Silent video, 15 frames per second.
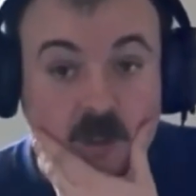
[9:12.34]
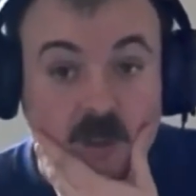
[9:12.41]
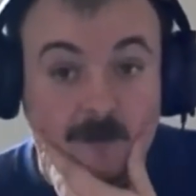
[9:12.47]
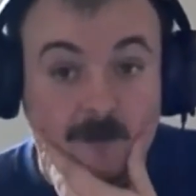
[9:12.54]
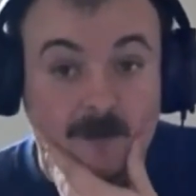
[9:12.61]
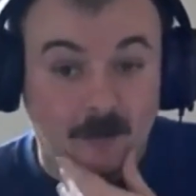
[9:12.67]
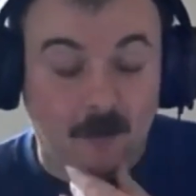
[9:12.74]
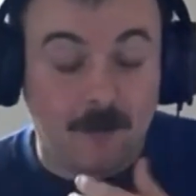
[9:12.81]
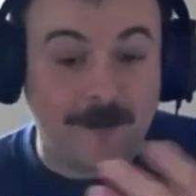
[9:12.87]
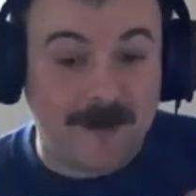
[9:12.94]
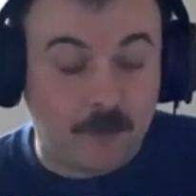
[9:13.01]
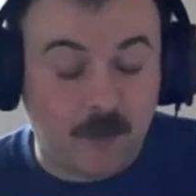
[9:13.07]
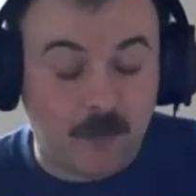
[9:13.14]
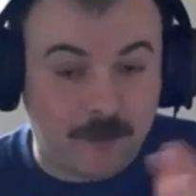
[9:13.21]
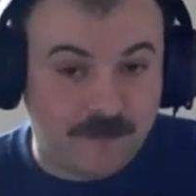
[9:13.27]
Coming up,
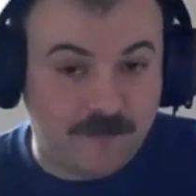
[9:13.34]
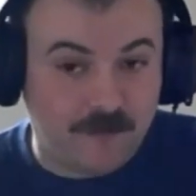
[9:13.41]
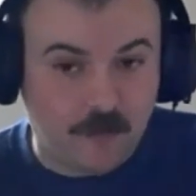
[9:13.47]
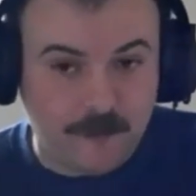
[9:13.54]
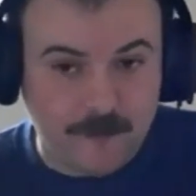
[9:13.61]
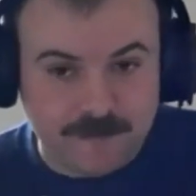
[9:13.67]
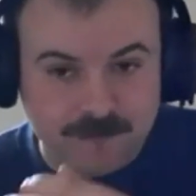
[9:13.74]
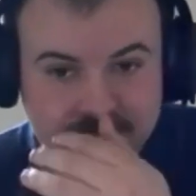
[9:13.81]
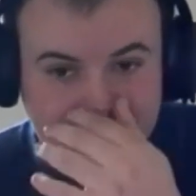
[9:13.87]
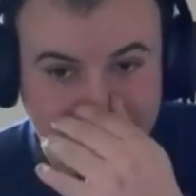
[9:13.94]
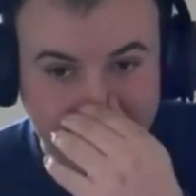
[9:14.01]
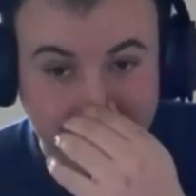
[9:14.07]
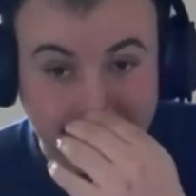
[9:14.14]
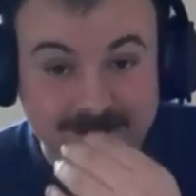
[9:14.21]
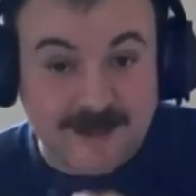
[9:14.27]
will be 4 months
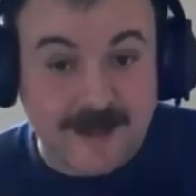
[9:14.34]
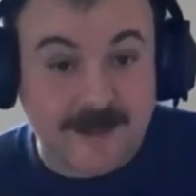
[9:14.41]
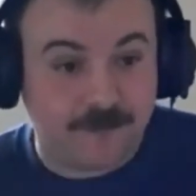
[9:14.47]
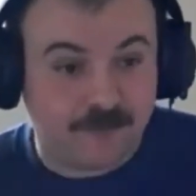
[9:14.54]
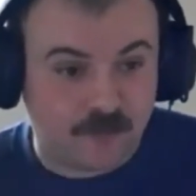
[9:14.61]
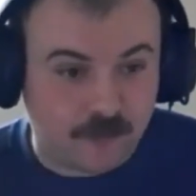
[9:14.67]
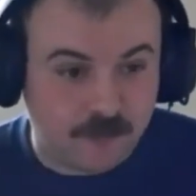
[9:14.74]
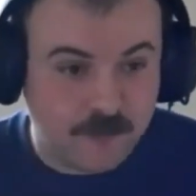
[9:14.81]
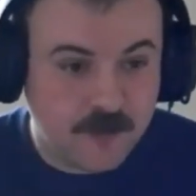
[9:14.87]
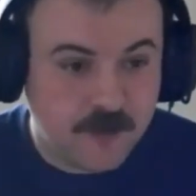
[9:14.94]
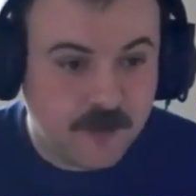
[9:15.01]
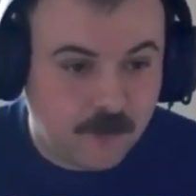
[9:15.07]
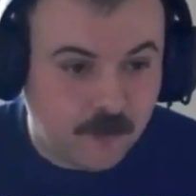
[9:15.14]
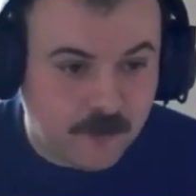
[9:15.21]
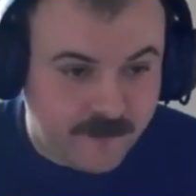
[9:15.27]
coming up to April,
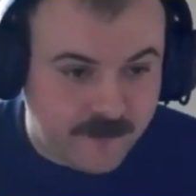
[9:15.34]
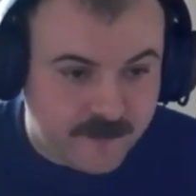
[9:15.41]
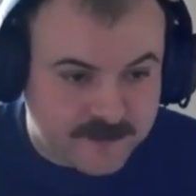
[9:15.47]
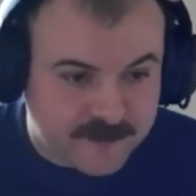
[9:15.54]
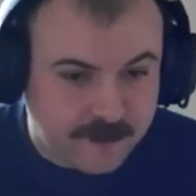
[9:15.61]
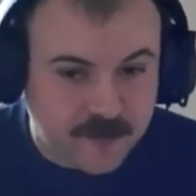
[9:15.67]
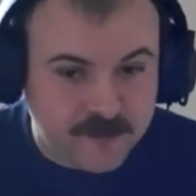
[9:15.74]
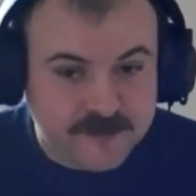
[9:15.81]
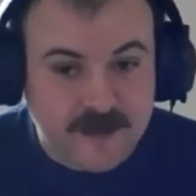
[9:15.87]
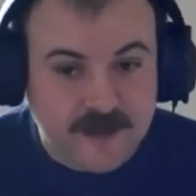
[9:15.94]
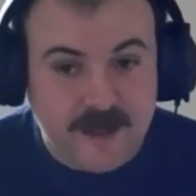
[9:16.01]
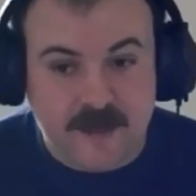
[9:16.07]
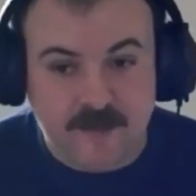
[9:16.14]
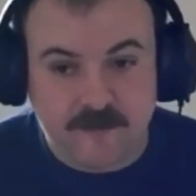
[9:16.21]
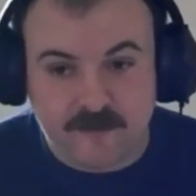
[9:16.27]
when they're supposed to
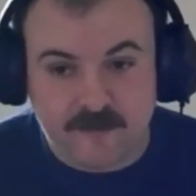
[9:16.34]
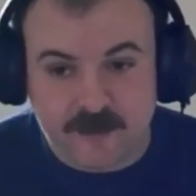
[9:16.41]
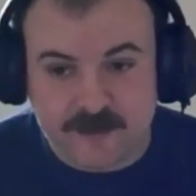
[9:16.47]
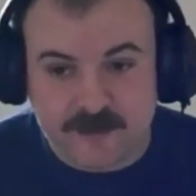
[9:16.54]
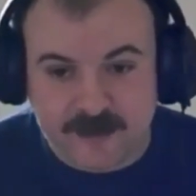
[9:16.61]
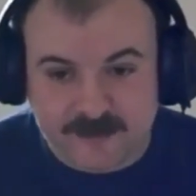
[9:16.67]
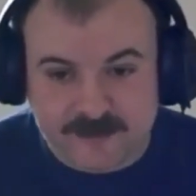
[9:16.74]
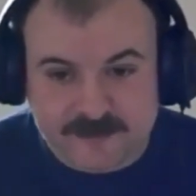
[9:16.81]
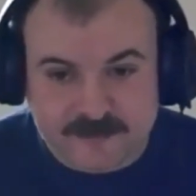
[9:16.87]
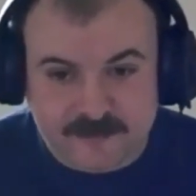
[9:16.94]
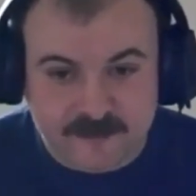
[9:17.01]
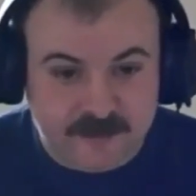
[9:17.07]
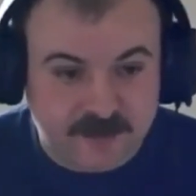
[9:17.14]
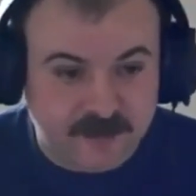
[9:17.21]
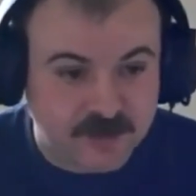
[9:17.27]
have a case
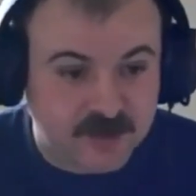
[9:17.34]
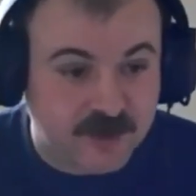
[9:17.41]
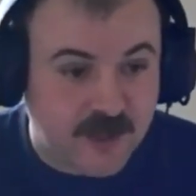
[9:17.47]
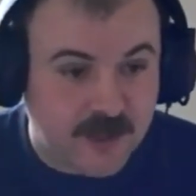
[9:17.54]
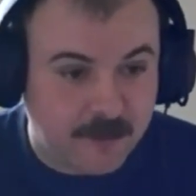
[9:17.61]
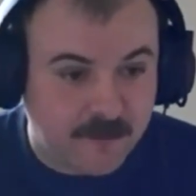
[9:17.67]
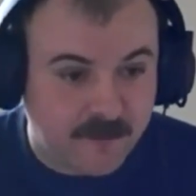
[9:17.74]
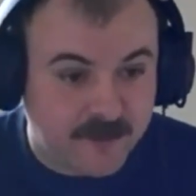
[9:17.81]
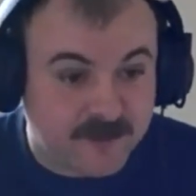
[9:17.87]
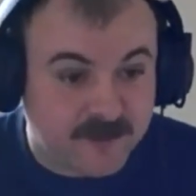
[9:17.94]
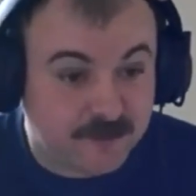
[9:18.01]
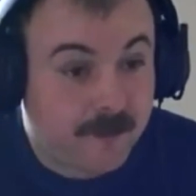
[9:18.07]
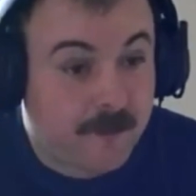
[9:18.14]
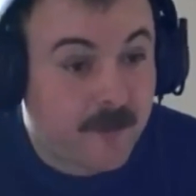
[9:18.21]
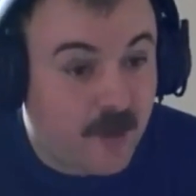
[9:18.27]
that they can share with
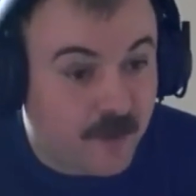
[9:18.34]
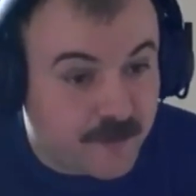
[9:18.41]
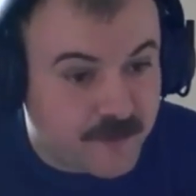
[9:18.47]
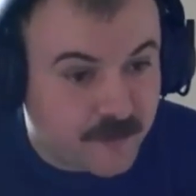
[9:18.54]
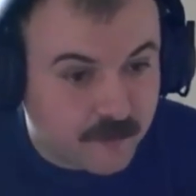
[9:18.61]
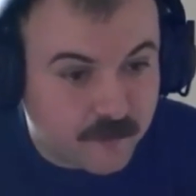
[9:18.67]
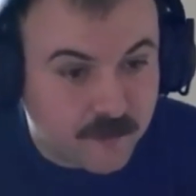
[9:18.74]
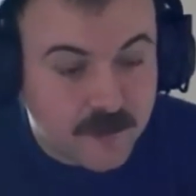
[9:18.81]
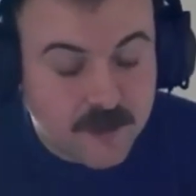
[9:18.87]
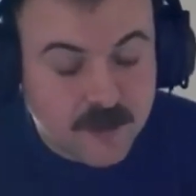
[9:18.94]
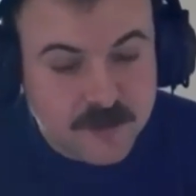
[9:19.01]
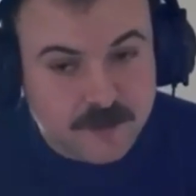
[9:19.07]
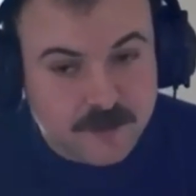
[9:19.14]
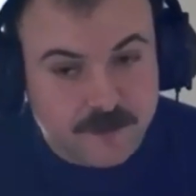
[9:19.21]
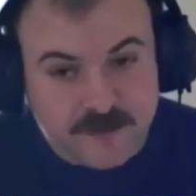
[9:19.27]
us, a proposal,
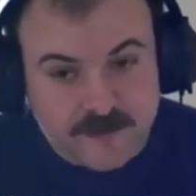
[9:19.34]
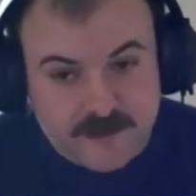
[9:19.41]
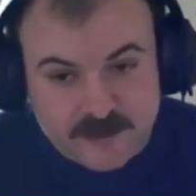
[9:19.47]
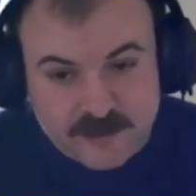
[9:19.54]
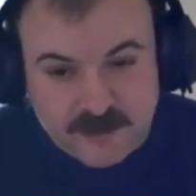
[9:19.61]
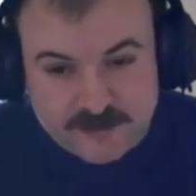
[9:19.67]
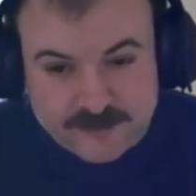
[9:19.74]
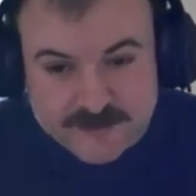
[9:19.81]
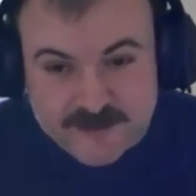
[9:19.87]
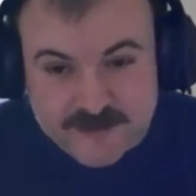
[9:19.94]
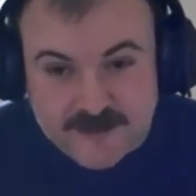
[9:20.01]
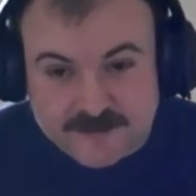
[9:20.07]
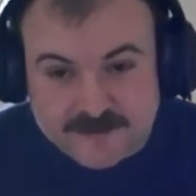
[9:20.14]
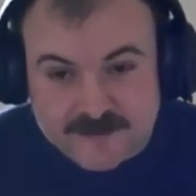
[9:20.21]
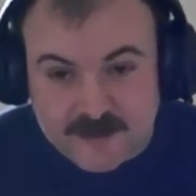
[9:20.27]
so we can actually
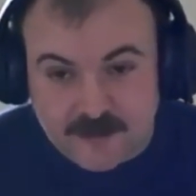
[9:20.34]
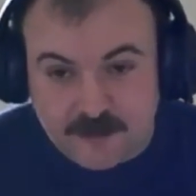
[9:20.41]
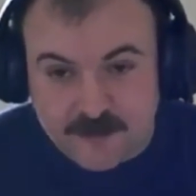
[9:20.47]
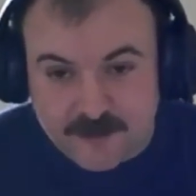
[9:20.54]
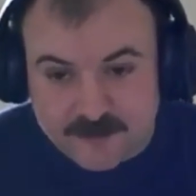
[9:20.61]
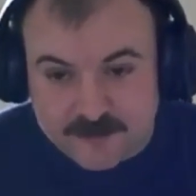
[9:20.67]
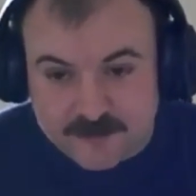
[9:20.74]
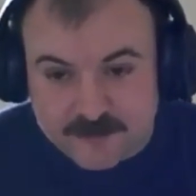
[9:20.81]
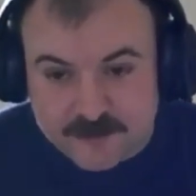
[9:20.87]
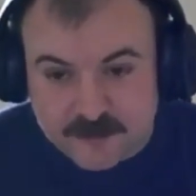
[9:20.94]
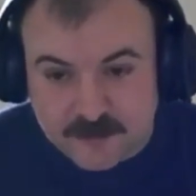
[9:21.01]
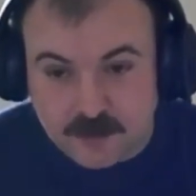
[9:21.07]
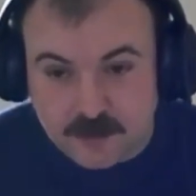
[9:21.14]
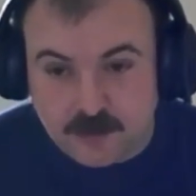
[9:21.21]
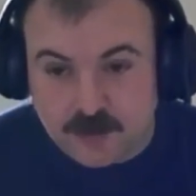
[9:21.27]
understand how
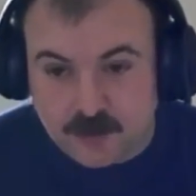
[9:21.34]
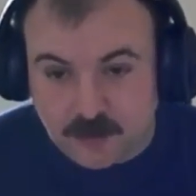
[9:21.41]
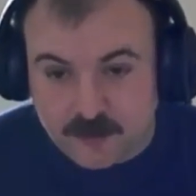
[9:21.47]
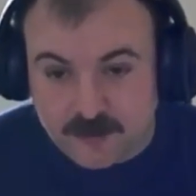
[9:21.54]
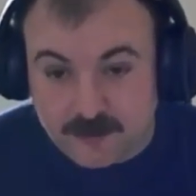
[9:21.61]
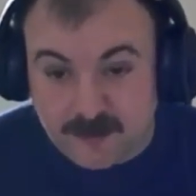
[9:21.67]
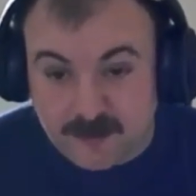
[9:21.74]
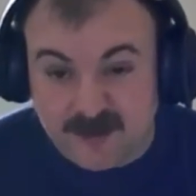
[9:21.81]
things look like.